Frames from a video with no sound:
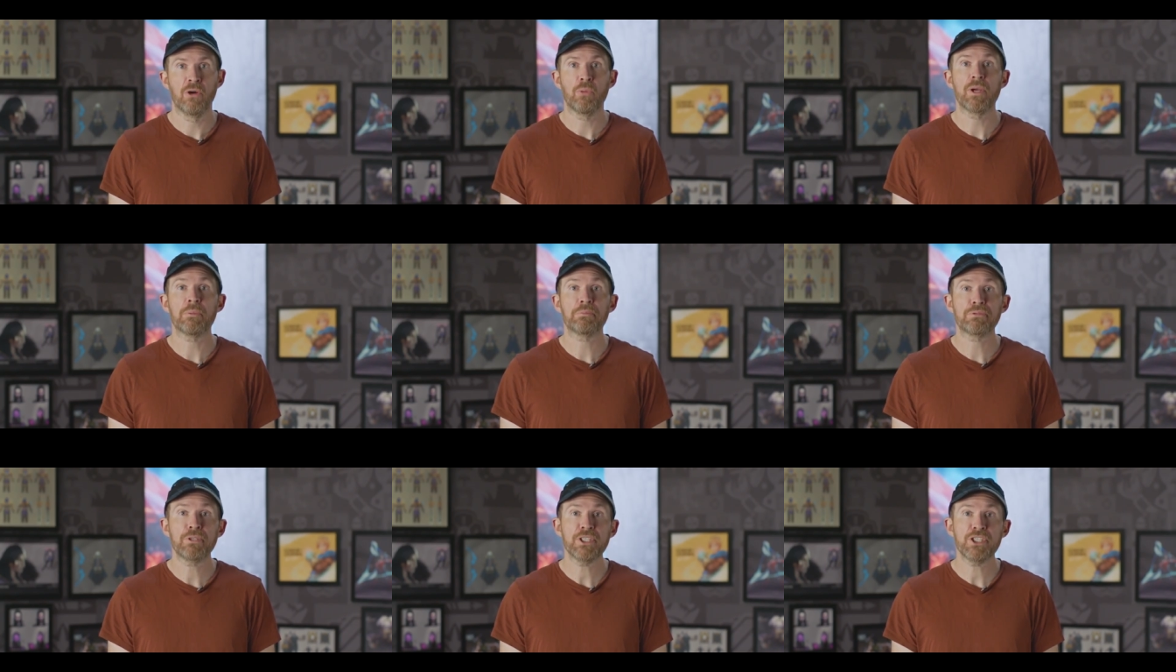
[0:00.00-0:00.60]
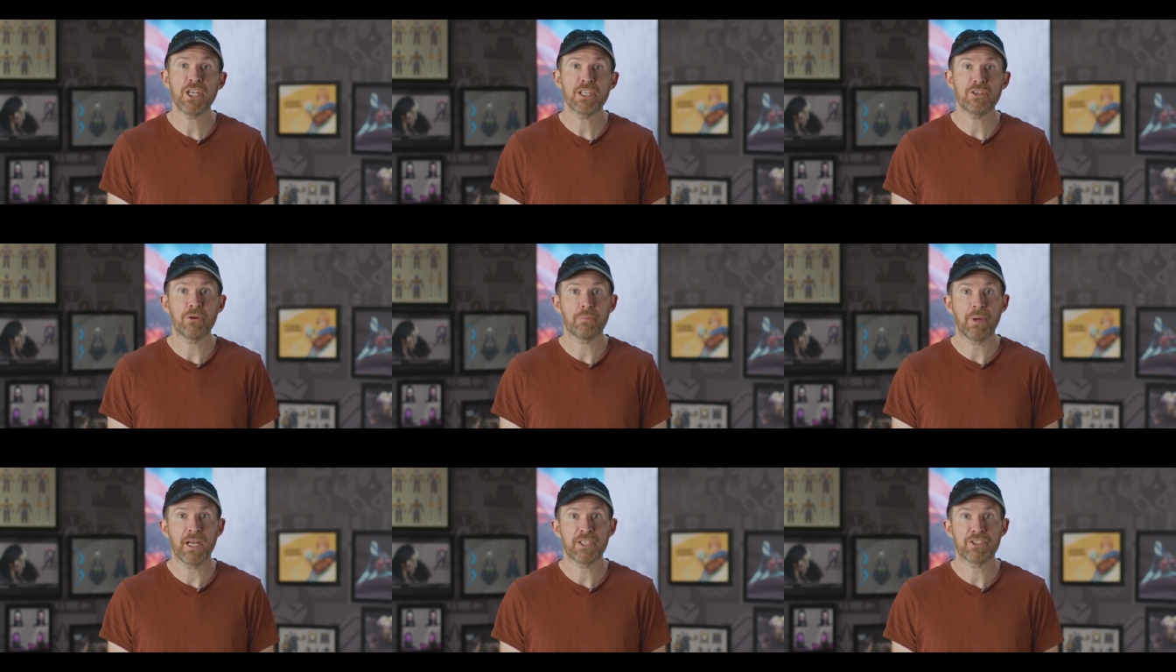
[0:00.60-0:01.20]
We appreciate
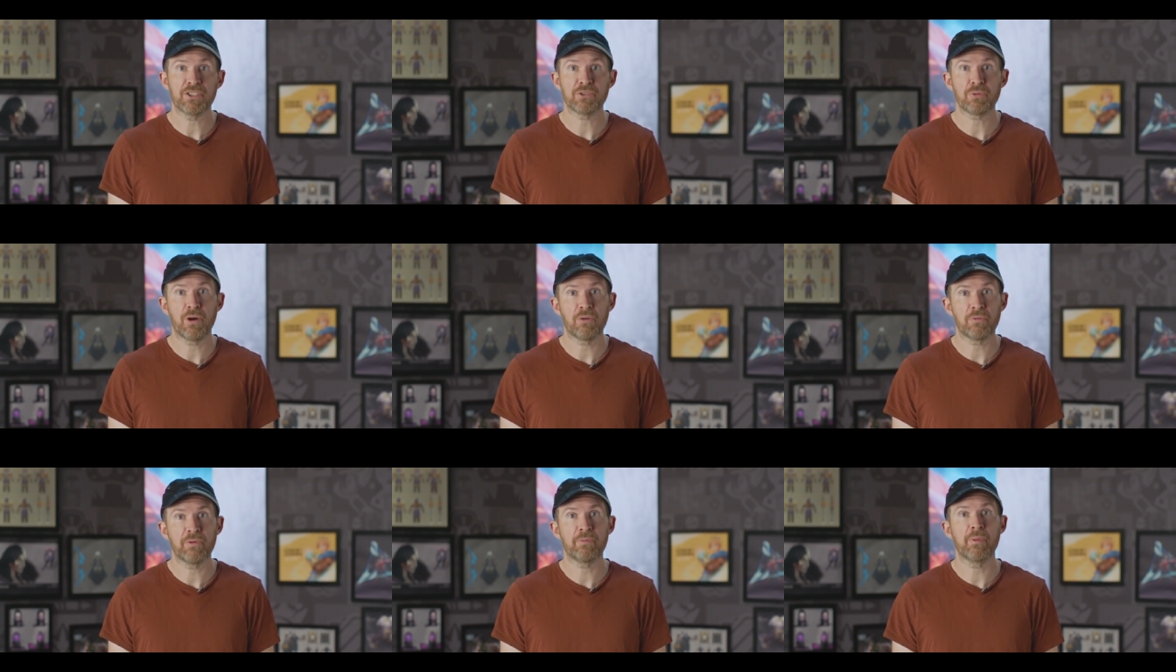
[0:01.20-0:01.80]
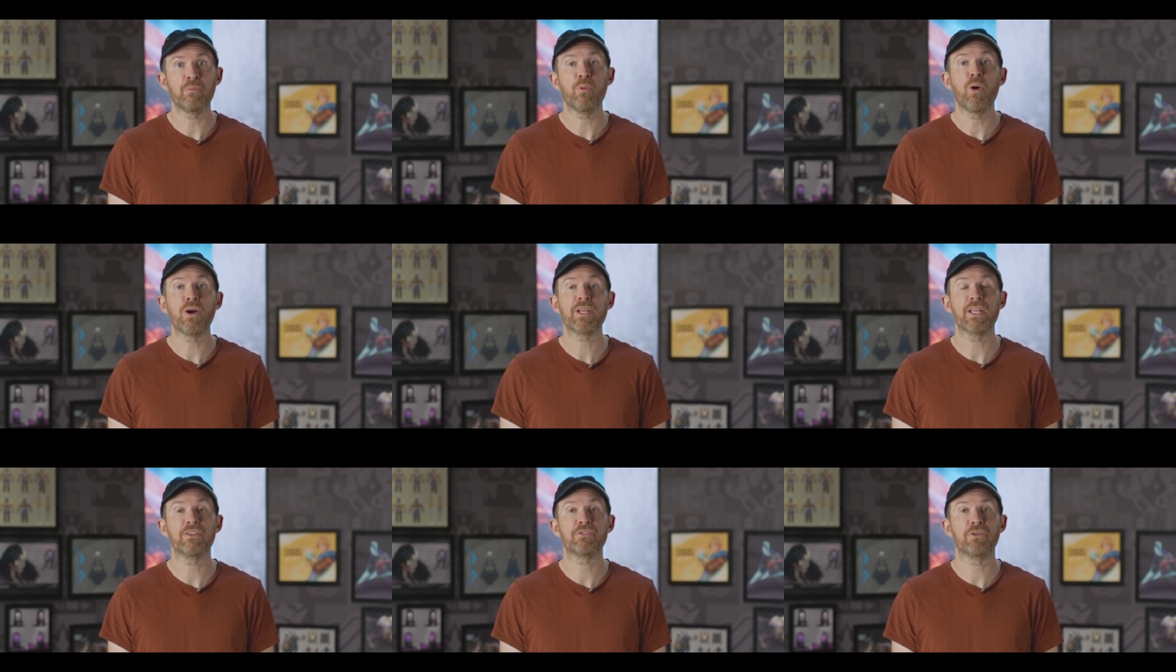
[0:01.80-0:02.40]
your patience while we've been
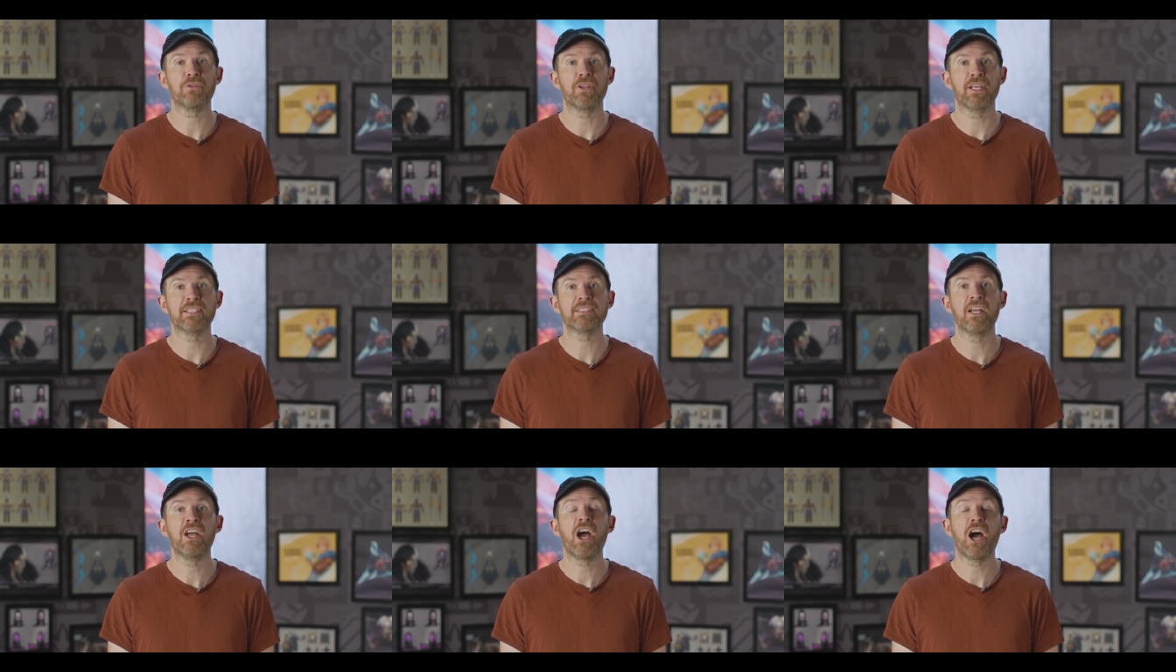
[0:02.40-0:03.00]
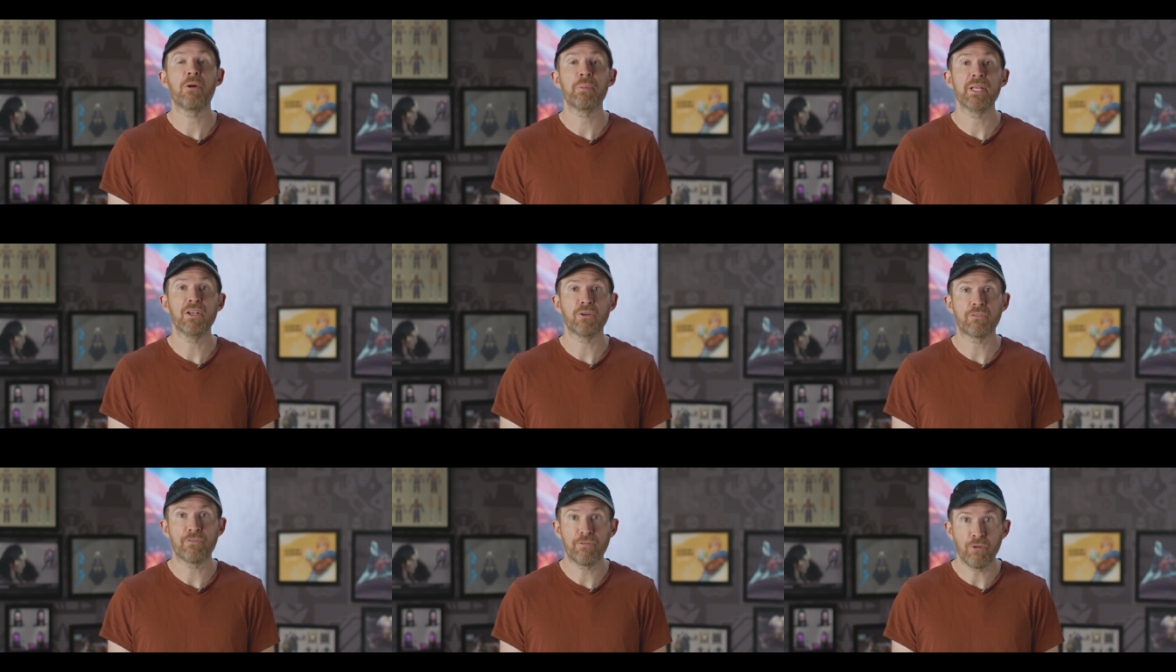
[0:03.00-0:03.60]
working through these, and we
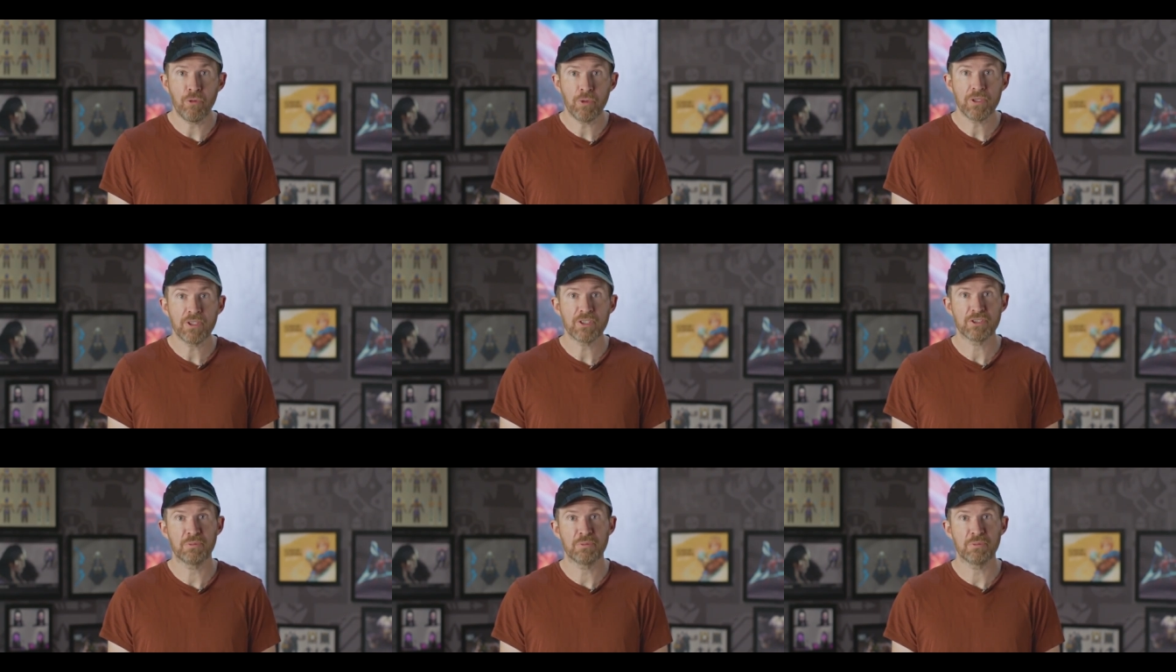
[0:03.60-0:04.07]
look forward